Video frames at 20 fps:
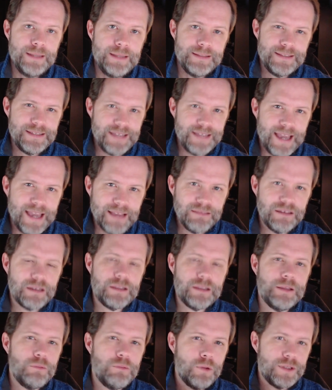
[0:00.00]

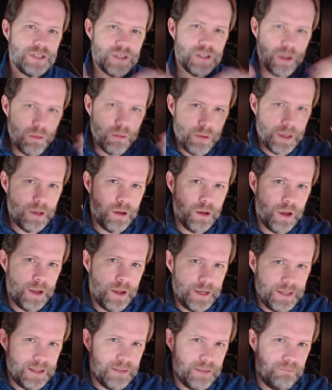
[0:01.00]
Technically, what's going
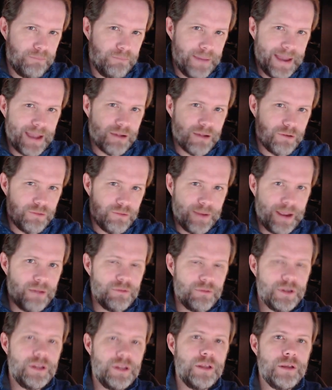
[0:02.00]
on in the
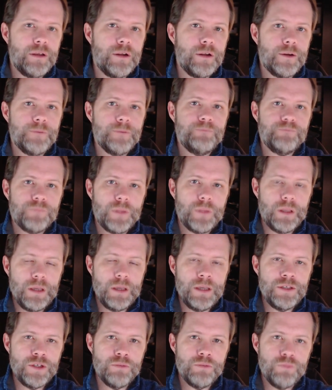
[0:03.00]
background here
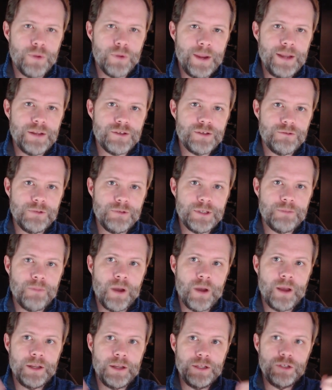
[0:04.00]
is your brain is
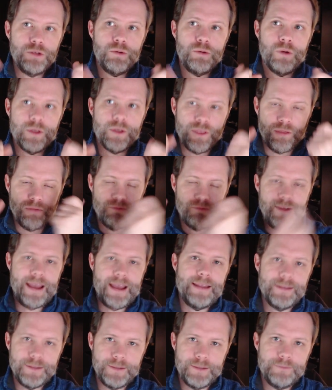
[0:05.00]
responding to a
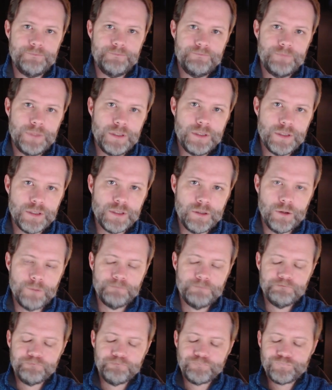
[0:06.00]
threat.
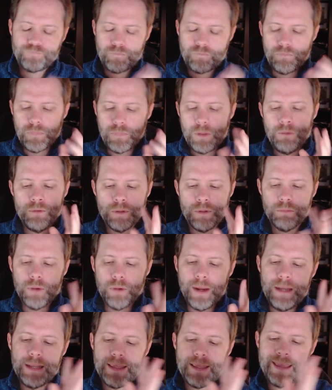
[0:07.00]
So when the
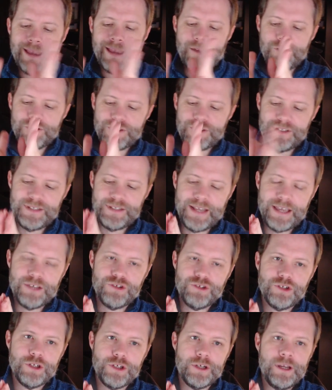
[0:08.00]
brain encounters a
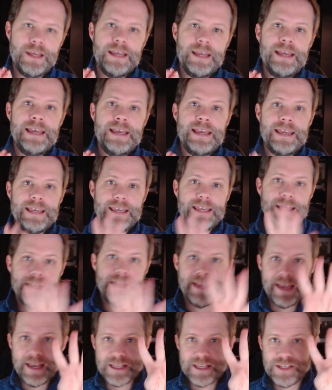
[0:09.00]
danger, it
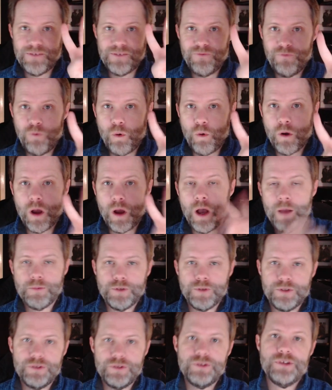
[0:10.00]
has four
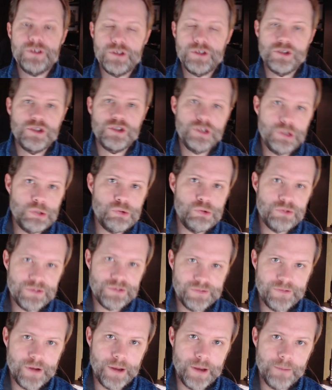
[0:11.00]
options to choose
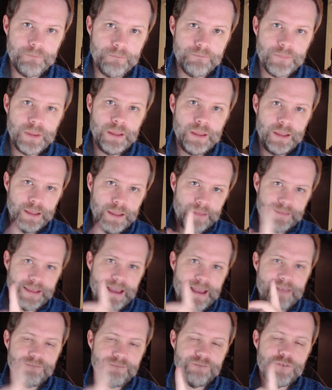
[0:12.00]
from.
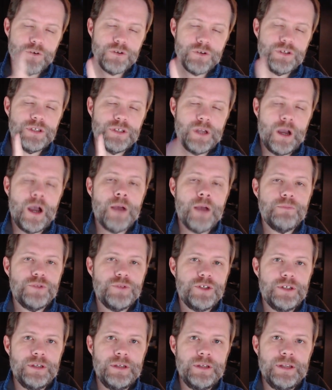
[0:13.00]
That first
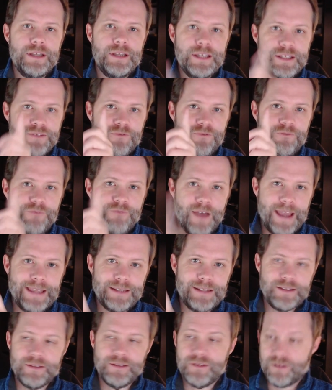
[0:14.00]
option is
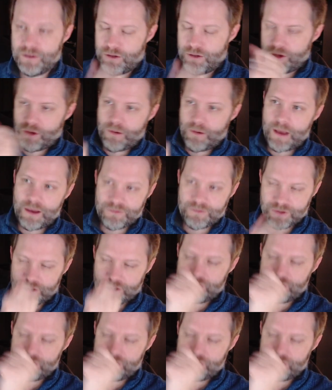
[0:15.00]
fight. It's going to go out. It's going to